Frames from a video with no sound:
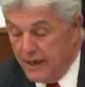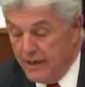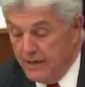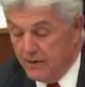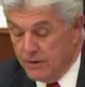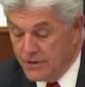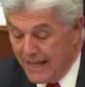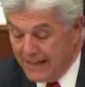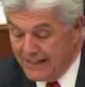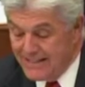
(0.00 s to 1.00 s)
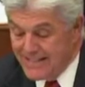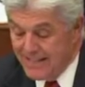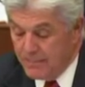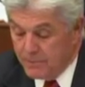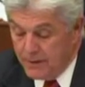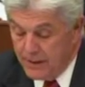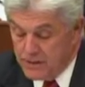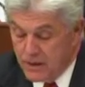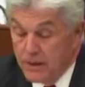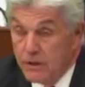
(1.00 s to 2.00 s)
I hear exactly the same
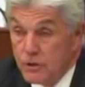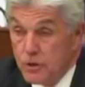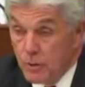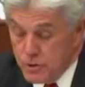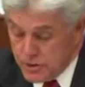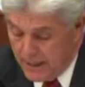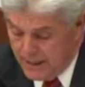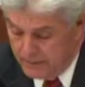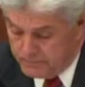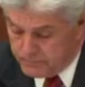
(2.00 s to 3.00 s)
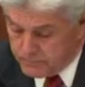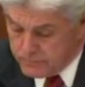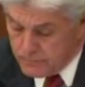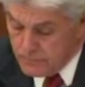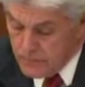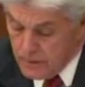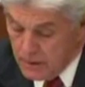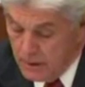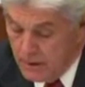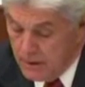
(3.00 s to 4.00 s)
things that you are citing.
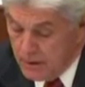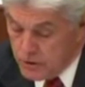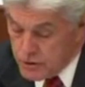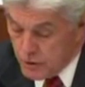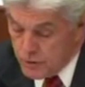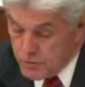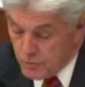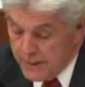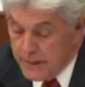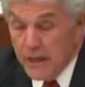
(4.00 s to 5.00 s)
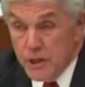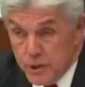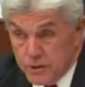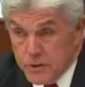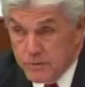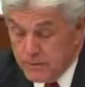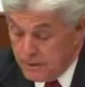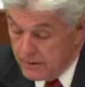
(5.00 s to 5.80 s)
Concerns with the regulations,